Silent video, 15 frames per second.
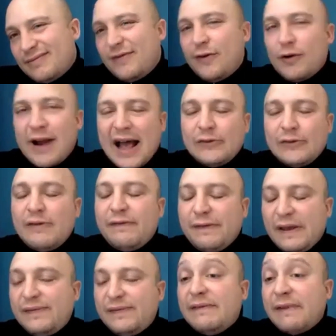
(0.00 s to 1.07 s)
four
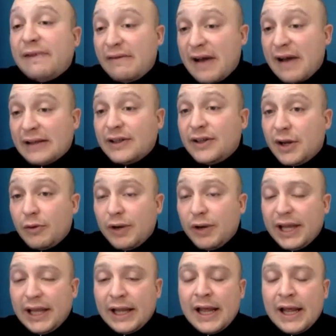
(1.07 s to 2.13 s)
fifty, five hundred
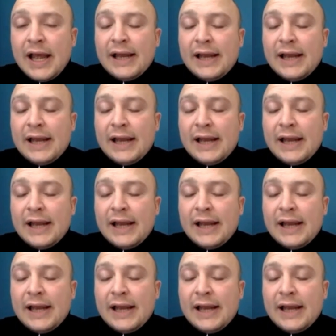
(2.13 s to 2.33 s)
degrees.